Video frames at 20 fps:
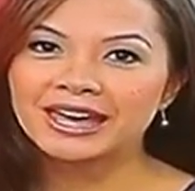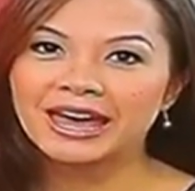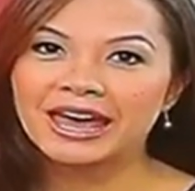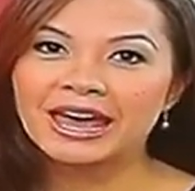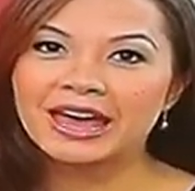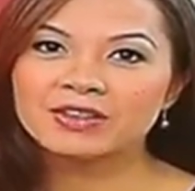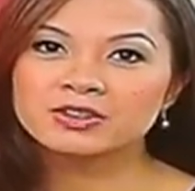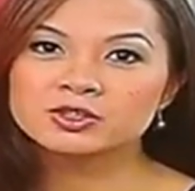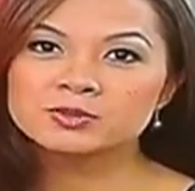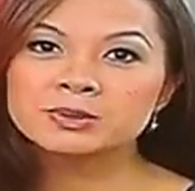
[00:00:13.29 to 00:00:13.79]

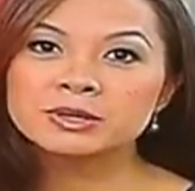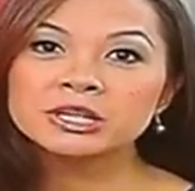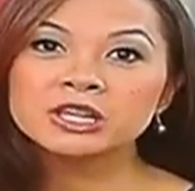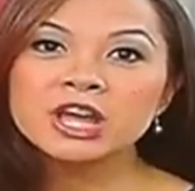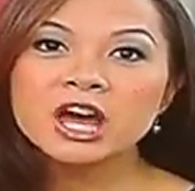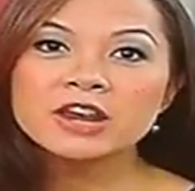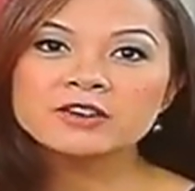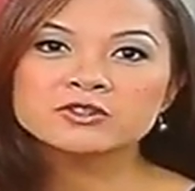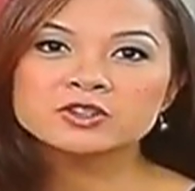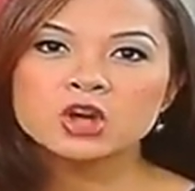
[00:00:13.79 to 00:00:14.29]
And there's been a
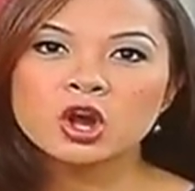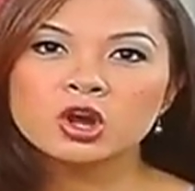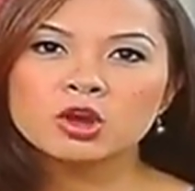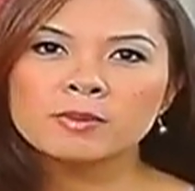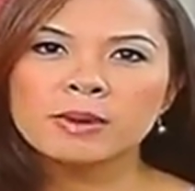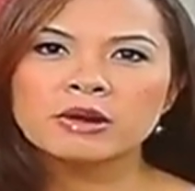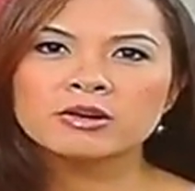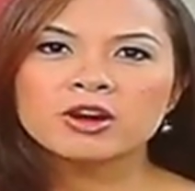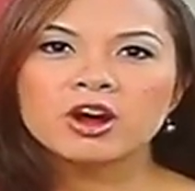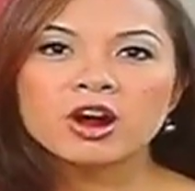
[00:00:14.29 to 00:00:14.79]
lot of talk
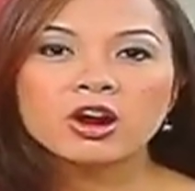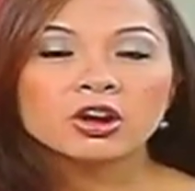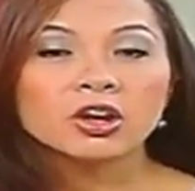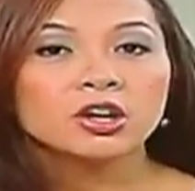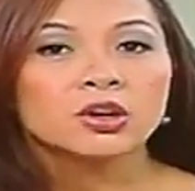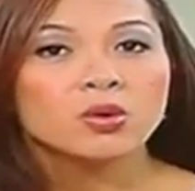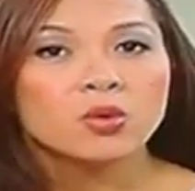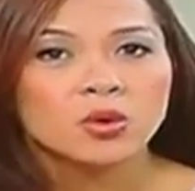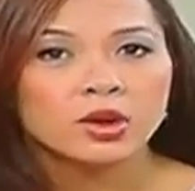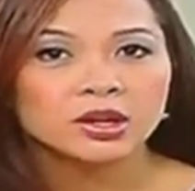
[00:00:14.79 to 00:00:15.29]
about
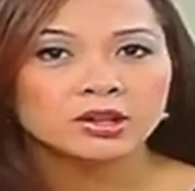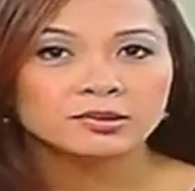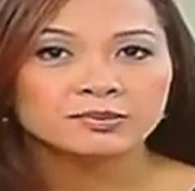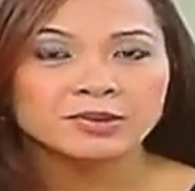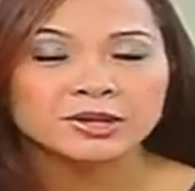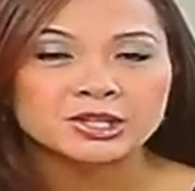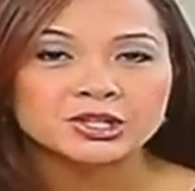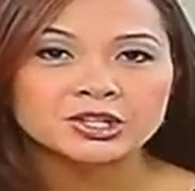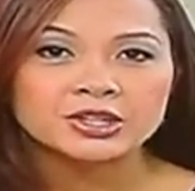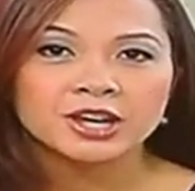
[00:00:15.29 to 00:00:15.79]
argan oil,
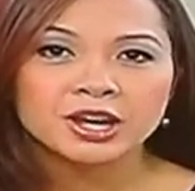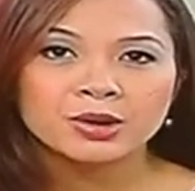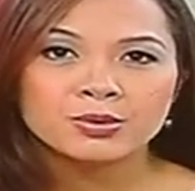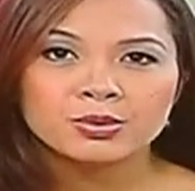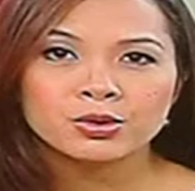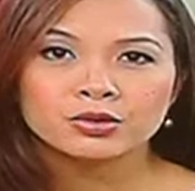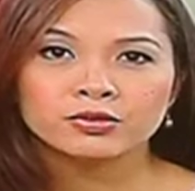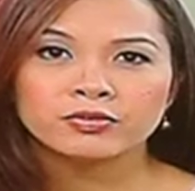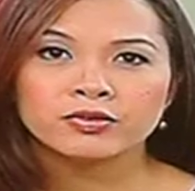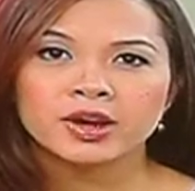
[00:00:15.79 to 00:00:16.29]
and today
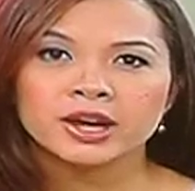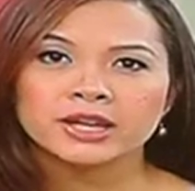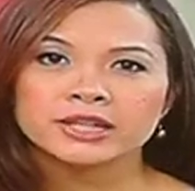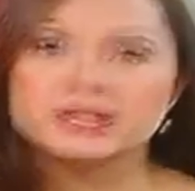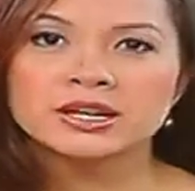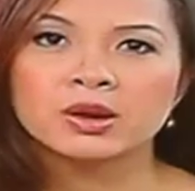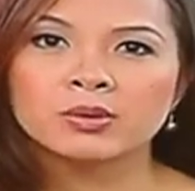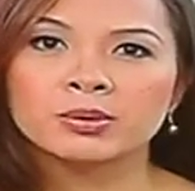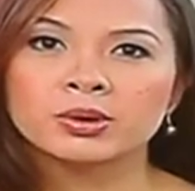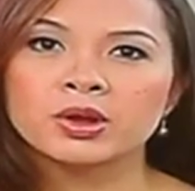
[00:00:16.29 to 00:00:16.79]
we'll
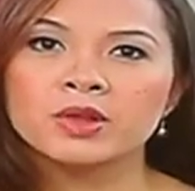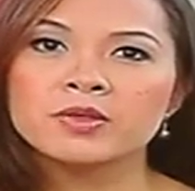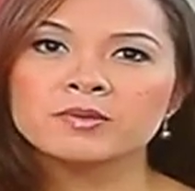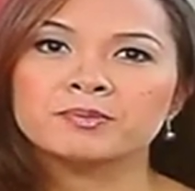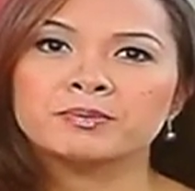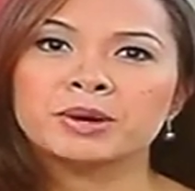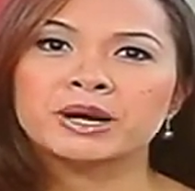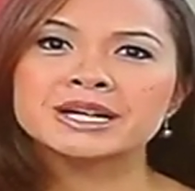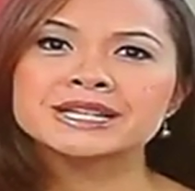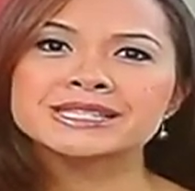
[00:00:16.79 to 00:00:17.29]
find out what all the
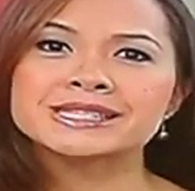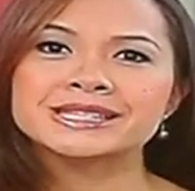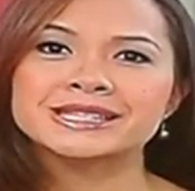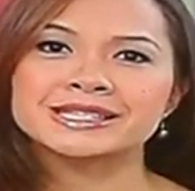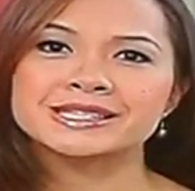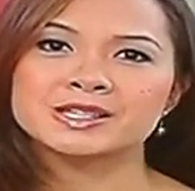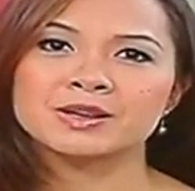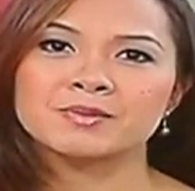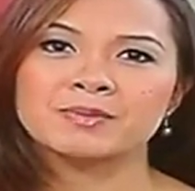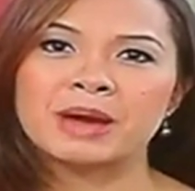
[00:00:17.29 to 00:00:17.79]
buzz
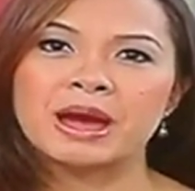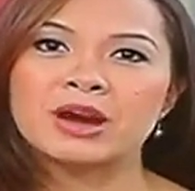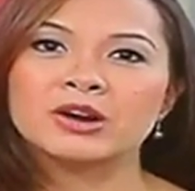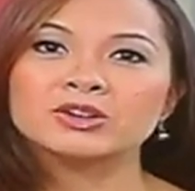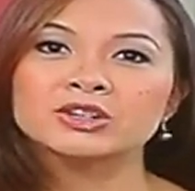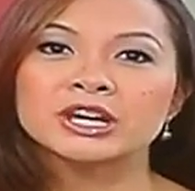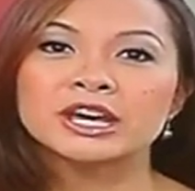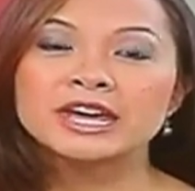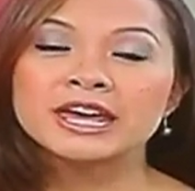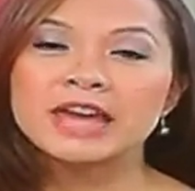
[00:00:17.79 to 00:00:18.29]
is
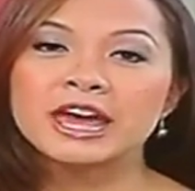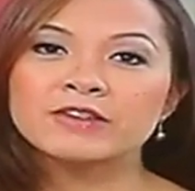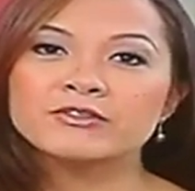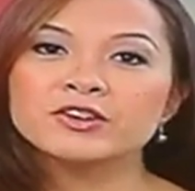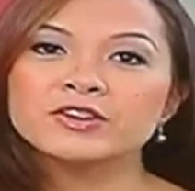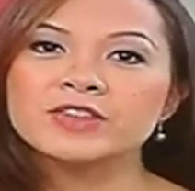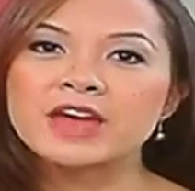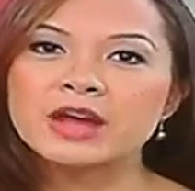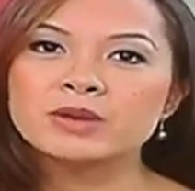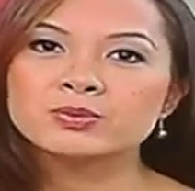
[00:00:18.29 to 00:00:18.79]
about. And
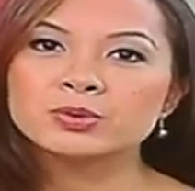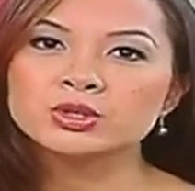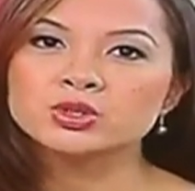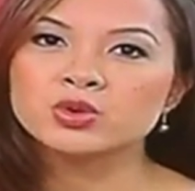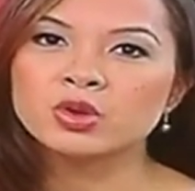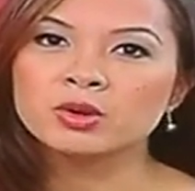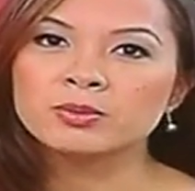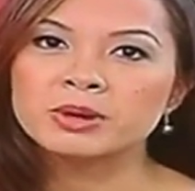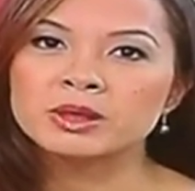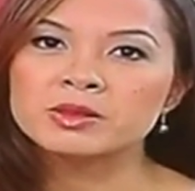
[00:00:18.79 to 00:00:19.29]
for that, we're
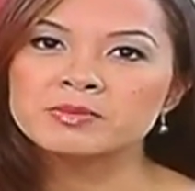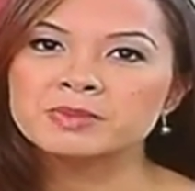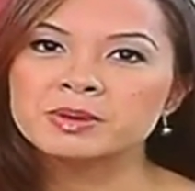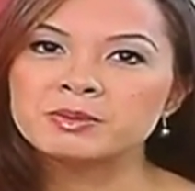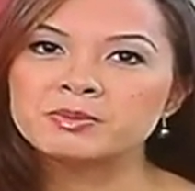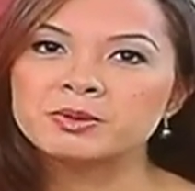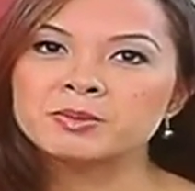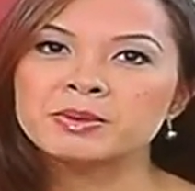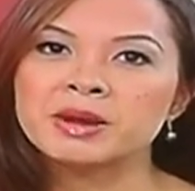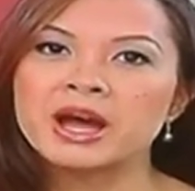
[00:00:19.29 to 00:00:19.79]
joined by the
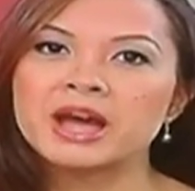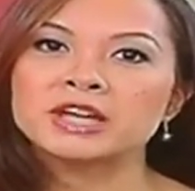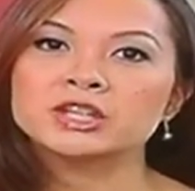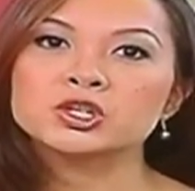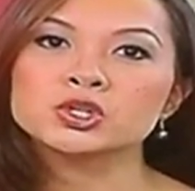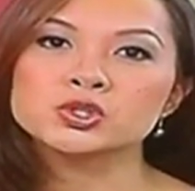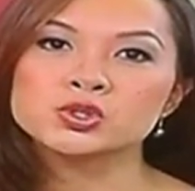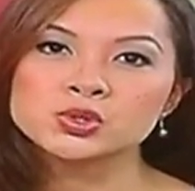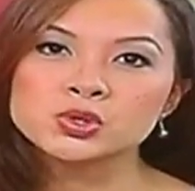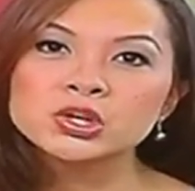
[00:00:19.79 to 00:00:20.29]
people
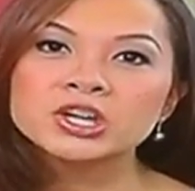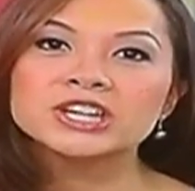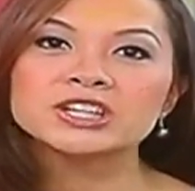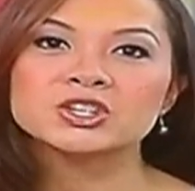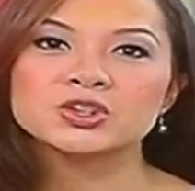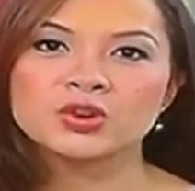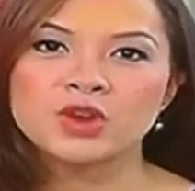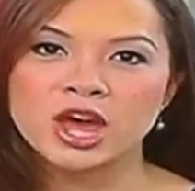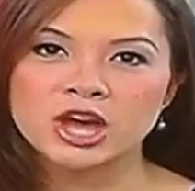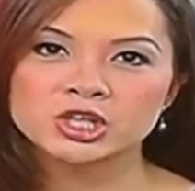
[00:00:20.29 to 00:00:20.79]
behind Souq
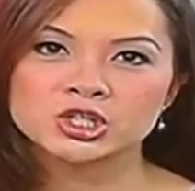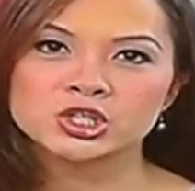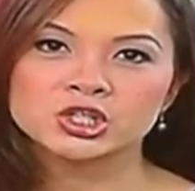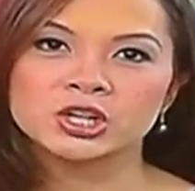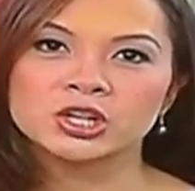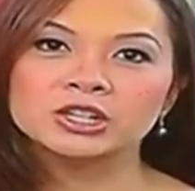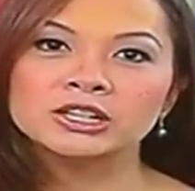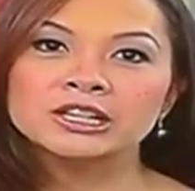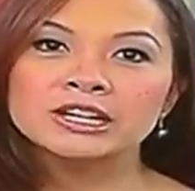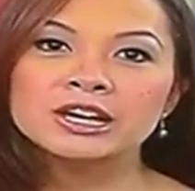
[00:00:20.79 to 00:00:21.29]

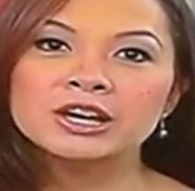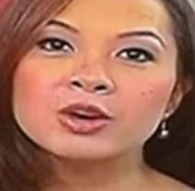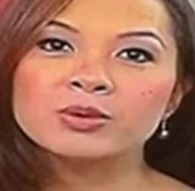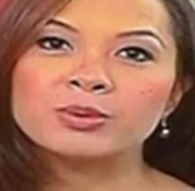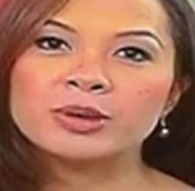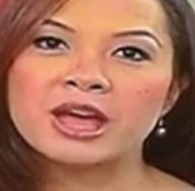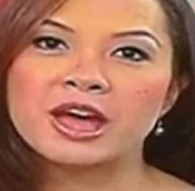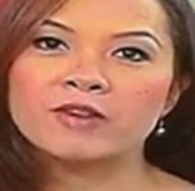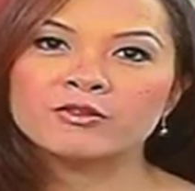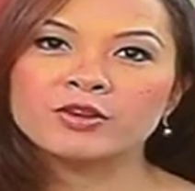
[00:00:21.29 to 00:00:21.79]
International.
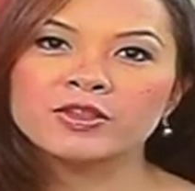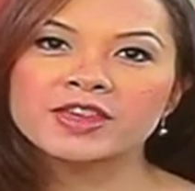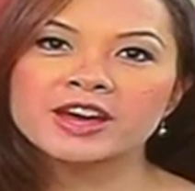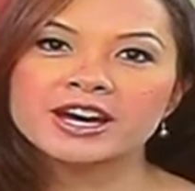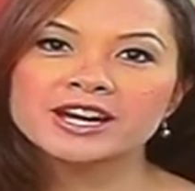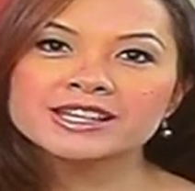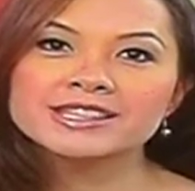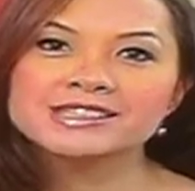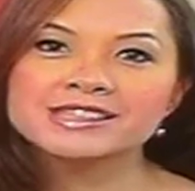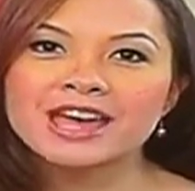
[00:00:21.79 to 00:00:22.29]
We have with
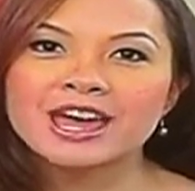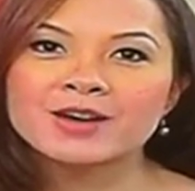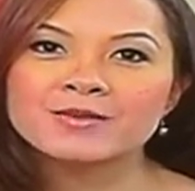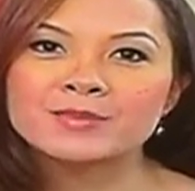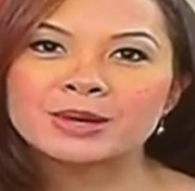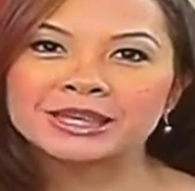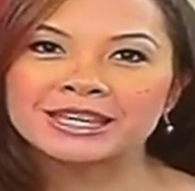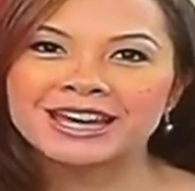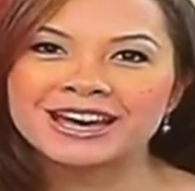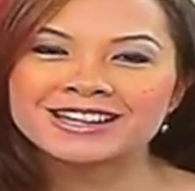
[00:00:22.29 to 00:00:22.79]
us
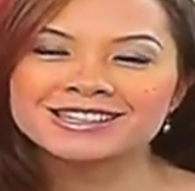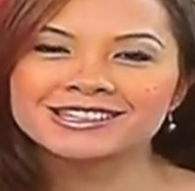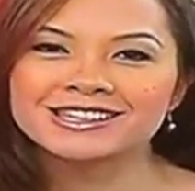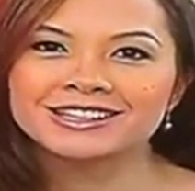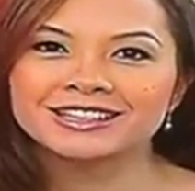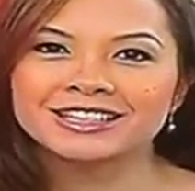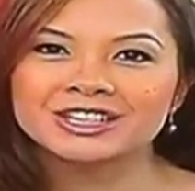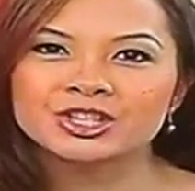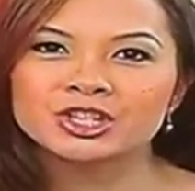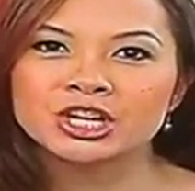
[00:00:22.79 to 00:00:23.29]
Matias and
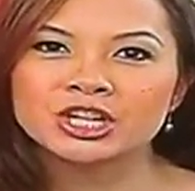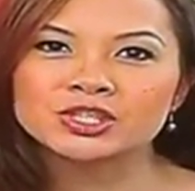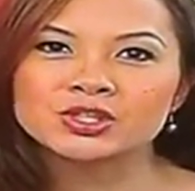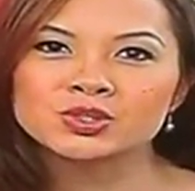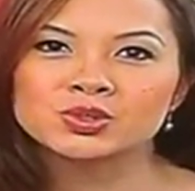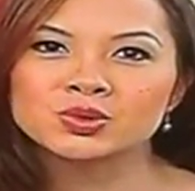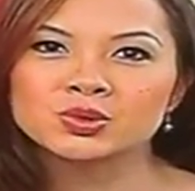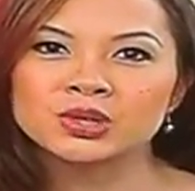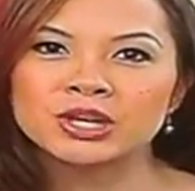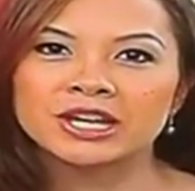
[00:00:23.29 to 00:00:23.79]
TJ
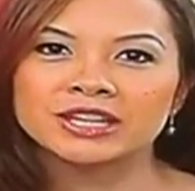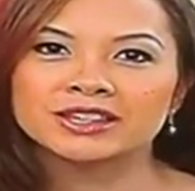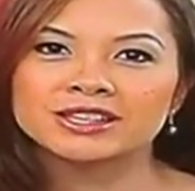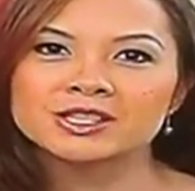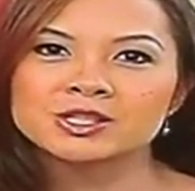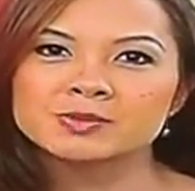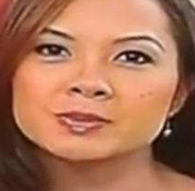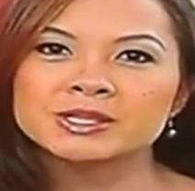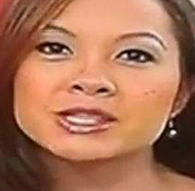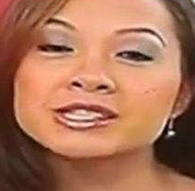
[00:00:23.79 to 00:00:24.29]
Sulit.
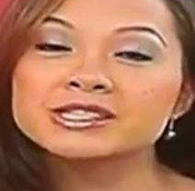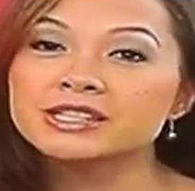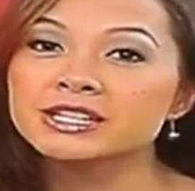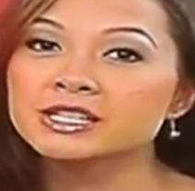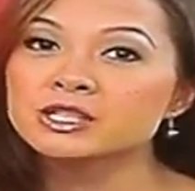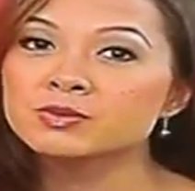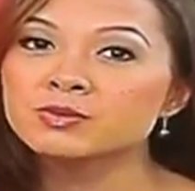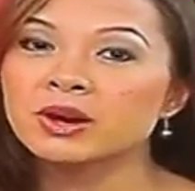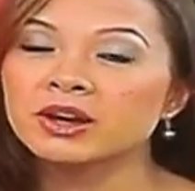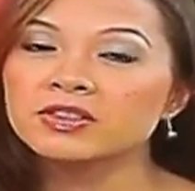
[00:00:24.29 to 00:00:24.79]
It's been
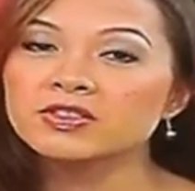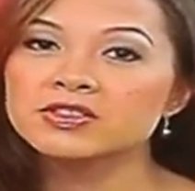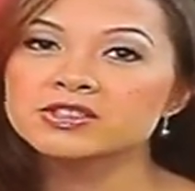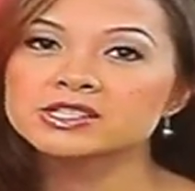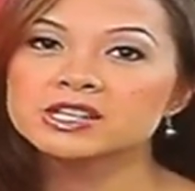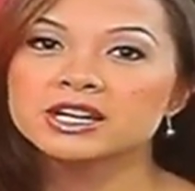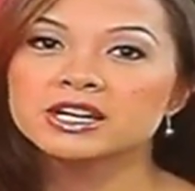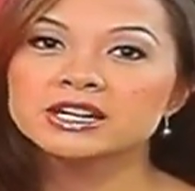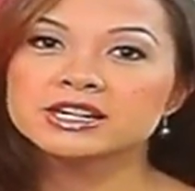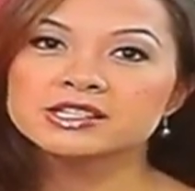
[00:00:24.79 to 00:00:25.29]
6
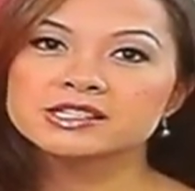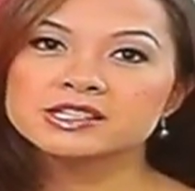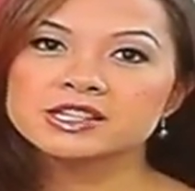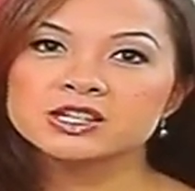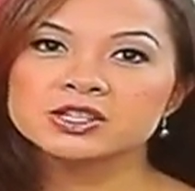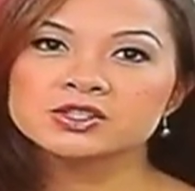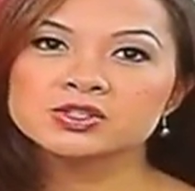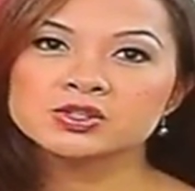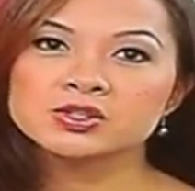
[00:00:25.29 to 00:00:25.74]
months since